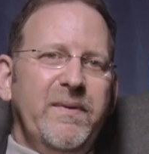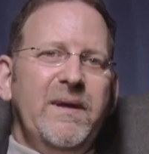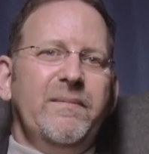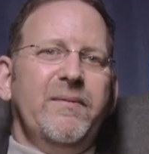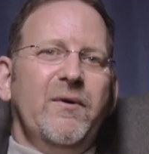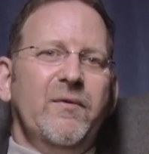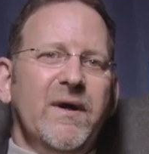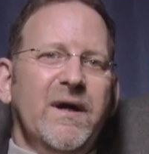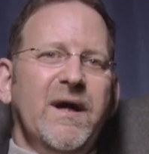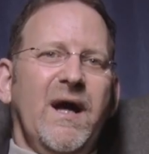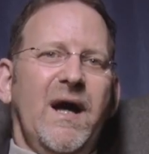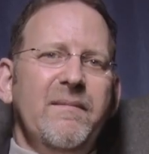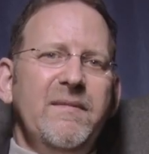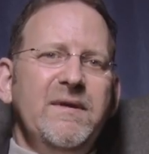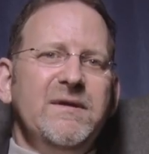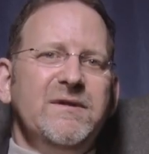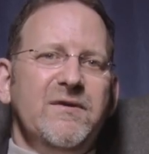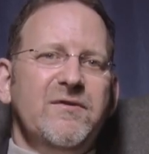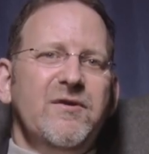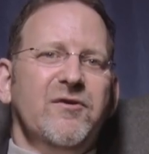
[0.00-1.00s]
People were
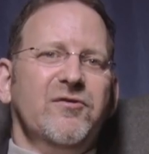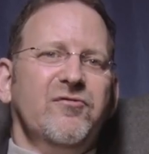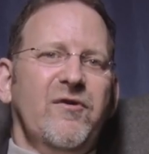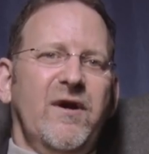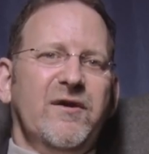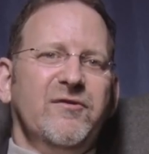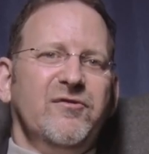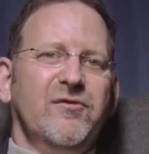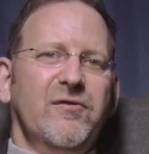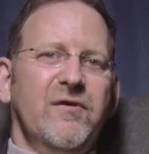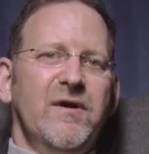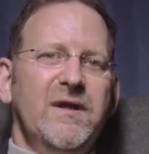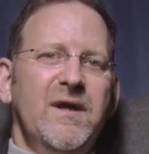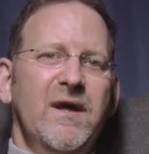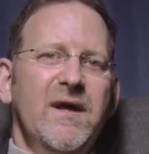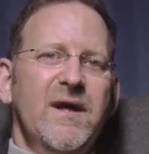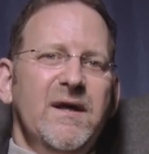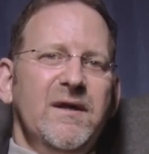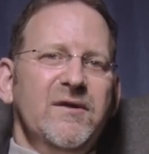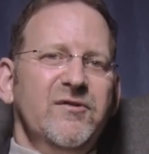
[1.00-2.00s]
coming to this restaurant
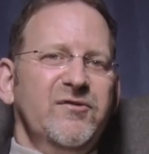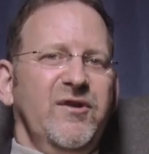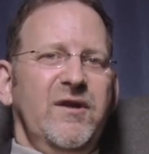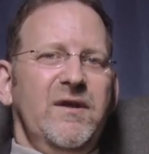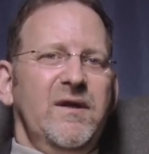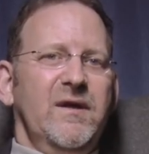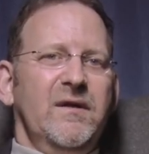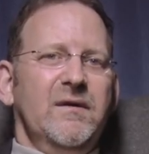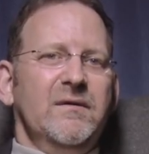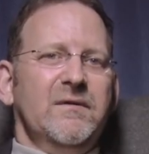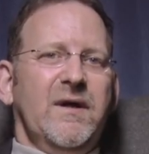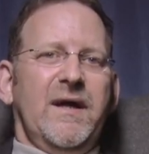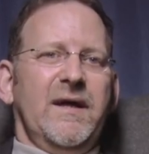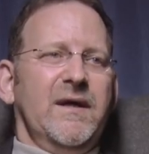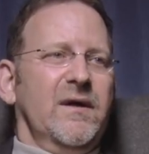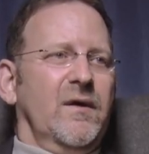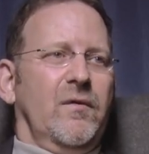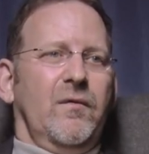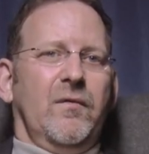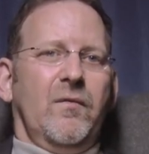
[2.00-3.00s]
seeing
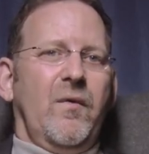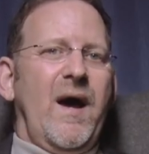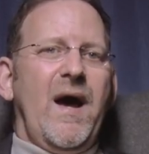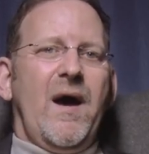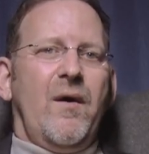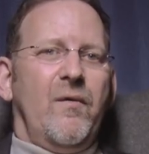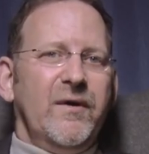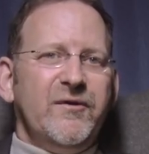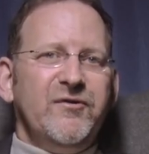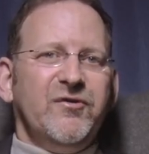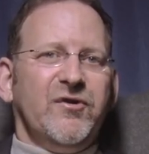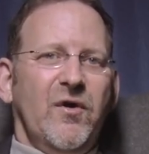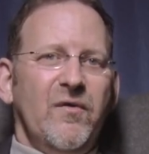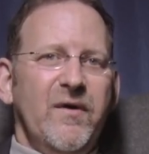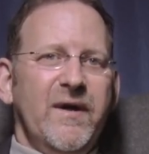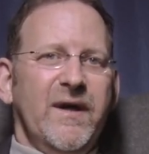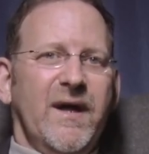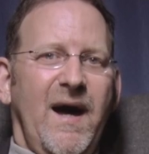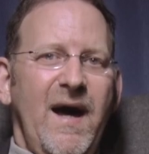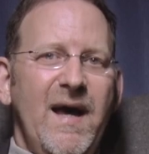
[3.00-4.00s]
like, wow, what's
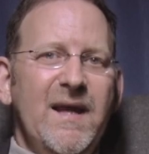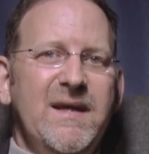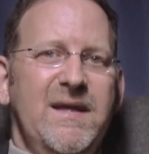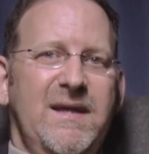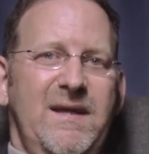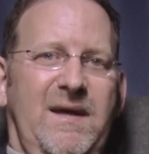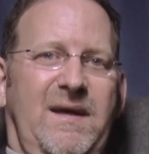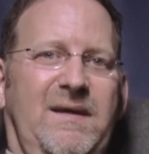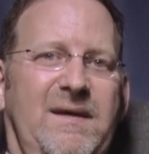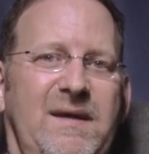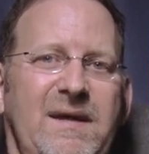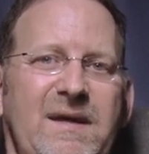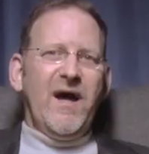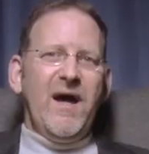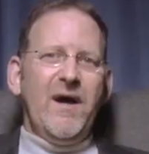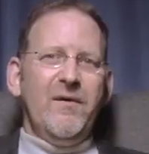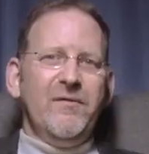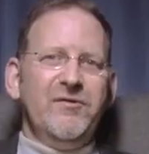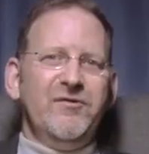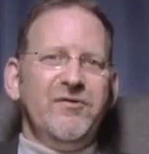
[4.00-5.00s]
going on here?
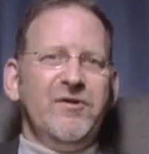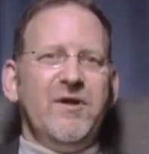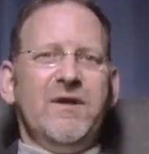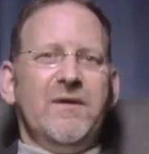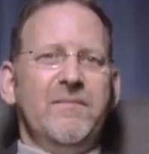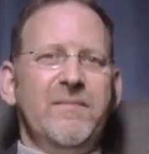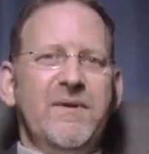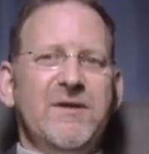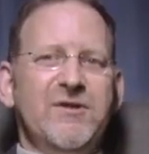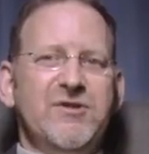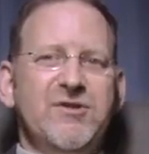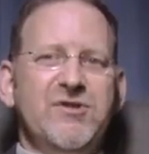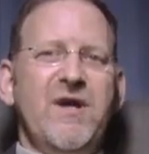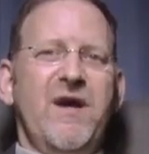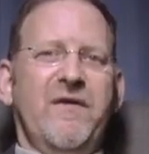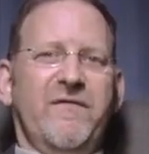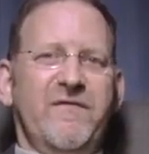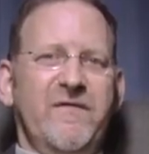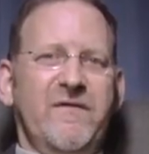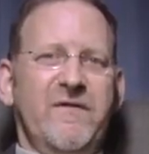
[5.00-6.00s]
I was going to be a
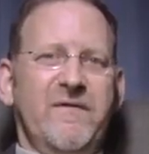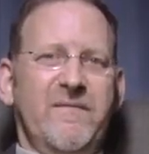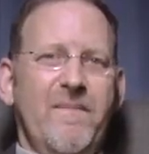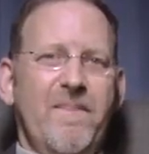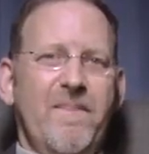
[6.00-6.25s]
chef.